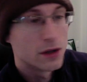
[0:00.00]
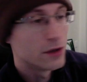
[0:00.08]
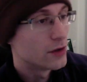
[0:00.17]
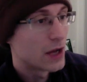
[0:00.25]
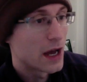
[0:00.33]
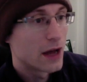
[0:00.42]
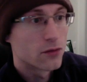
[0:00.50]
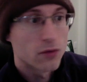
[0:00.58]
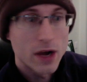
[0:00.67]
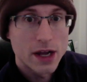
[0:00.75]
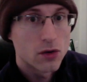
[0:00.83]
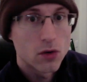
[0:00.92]
You got
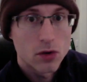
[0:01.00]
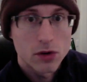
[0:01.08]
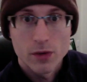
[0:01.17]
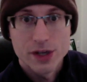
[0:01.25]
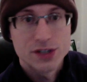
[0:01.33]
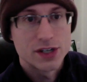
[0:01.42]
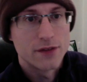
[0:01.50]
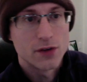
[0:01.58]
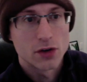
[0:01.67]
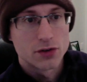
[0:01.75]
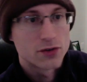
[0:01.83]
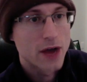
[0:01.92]
Rancor, which if
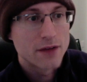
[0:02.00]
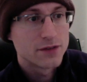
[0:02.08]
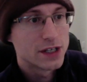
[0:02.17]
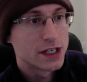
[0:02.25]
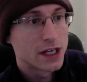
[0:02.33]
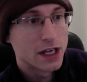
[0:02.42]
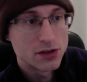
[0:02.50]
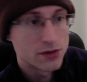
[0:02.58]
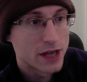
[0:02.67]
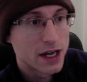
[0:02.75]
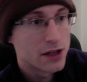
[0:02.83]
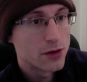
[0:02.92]
you're drafting and you
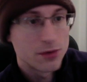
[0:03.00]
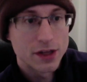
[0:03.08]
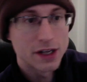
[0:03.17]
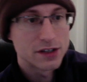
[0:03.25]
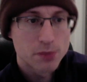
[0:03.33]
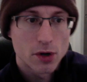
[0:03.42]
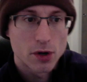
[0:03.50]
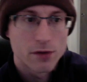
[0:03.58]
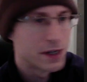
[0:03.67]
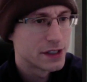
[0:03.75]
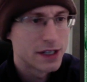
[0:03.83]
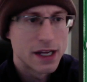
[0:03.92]
get it, you think it's
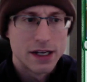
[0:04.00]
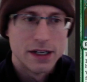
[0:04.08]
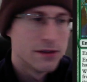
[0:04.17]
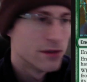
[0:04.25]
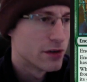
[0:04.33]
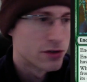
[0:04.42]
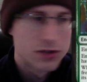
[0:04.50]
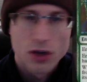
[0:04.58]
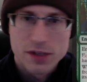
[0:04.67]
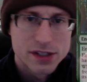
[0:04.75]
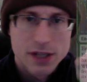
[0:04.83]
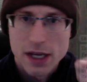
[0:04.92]
perfect and there's no
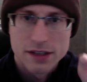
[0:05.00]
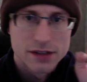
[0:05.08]
mistakes.